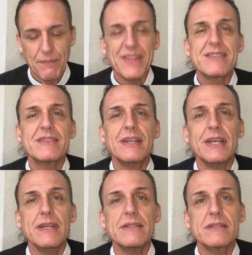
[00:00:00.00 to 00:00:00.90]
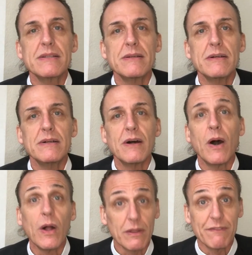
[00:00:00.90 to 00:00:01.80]
This is
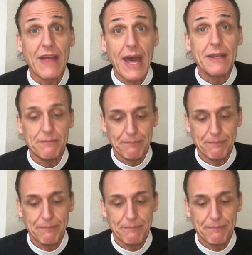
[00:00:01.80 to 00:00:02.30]
all of that